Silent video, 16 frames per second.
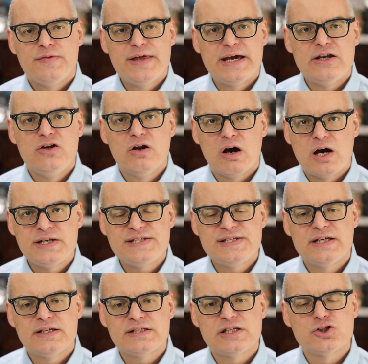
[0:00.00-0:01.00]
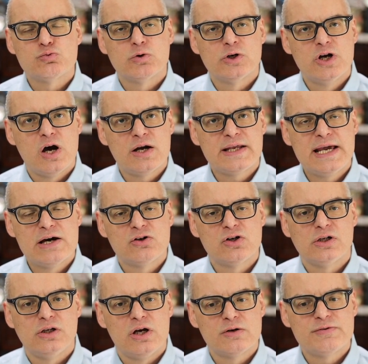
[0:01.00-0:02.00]
that non-citizens were not
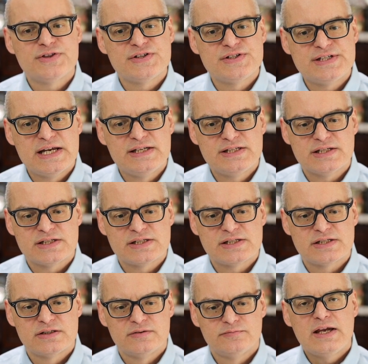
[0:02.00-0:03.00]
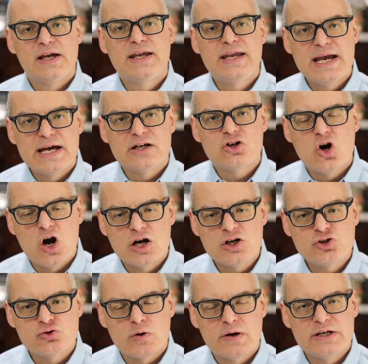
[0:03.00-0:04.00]
counted along with the census. Again,
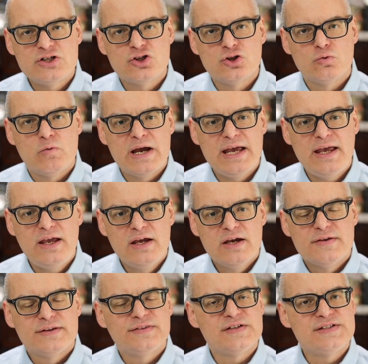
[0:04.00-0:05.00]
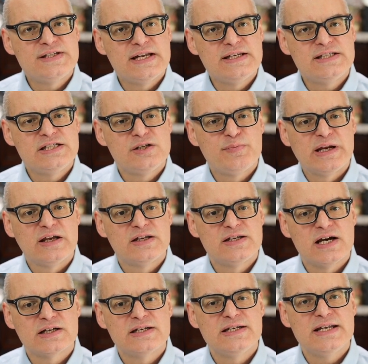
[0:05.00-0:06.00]
contrary to the way that the census has been
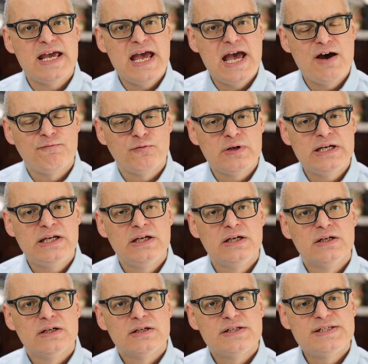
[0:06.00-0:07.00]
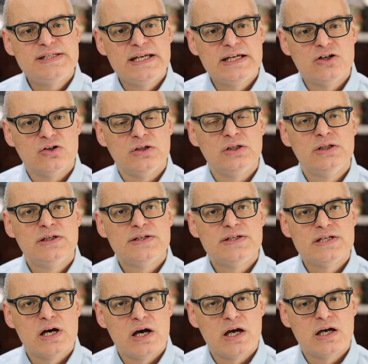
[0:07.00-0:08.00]
conducted every single
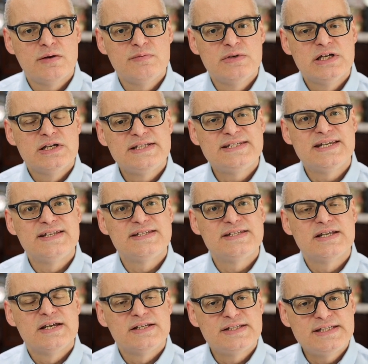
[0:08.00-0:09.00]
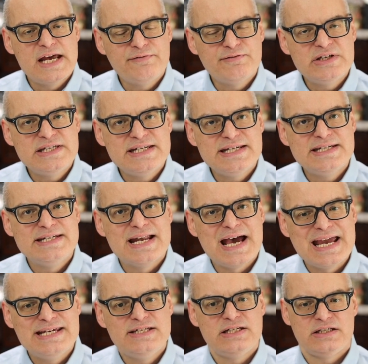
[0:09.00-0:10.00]
time since
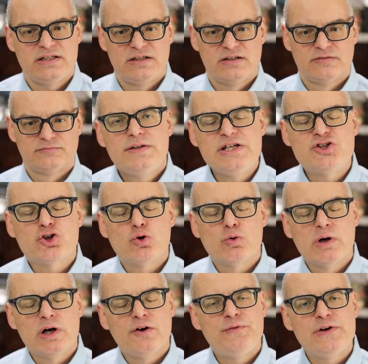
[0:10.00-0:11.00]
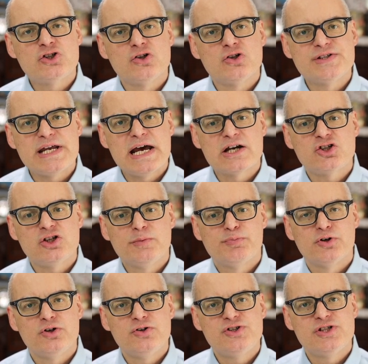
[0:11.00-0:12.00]
1790. These career officials actually
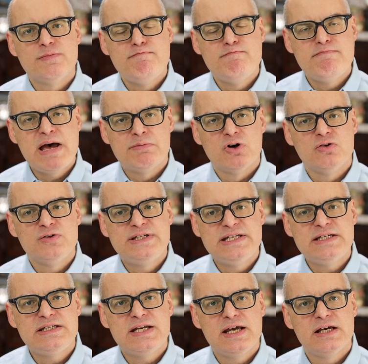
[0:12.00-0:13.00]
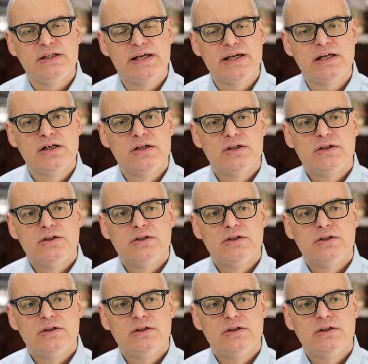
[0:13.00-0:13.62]
produced a memo detailing